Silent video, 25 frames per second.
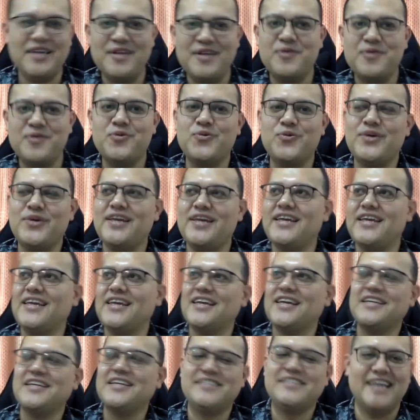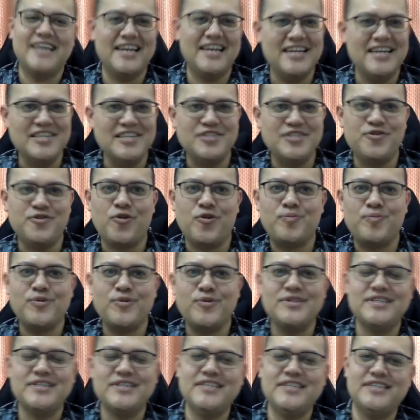a way, challenge your
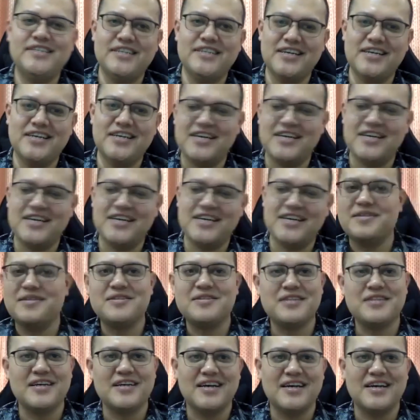position,